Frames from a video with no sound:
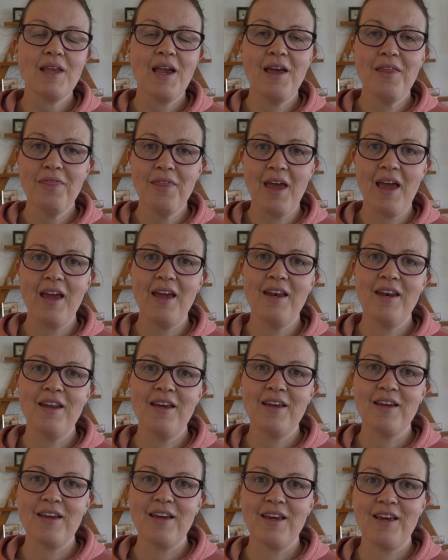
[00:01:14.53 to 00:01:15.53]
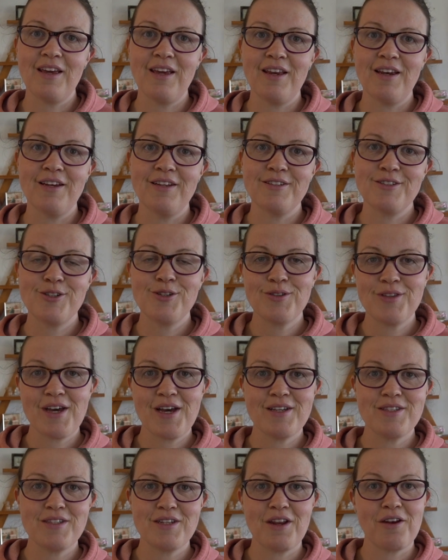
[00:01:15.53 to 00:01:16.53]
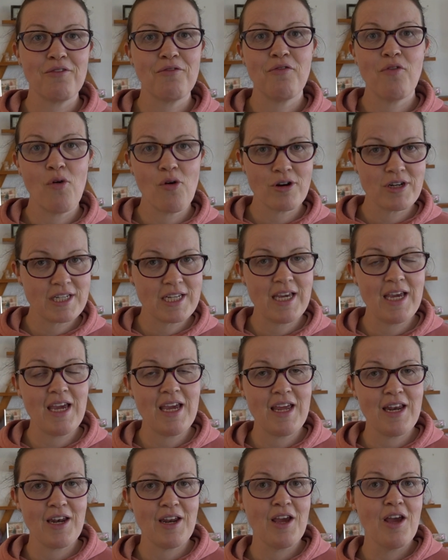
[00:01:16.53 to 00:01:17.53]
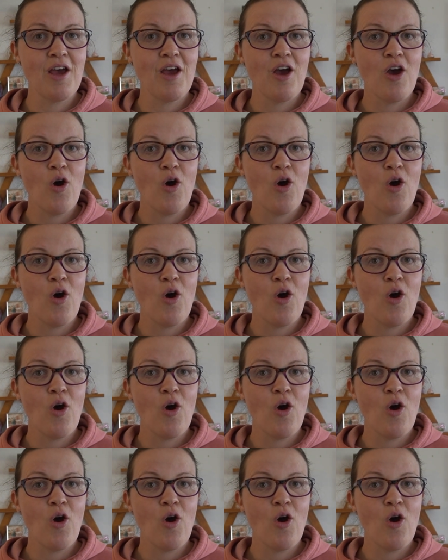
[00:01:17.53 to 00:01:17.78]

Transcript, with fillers: And then in 2014,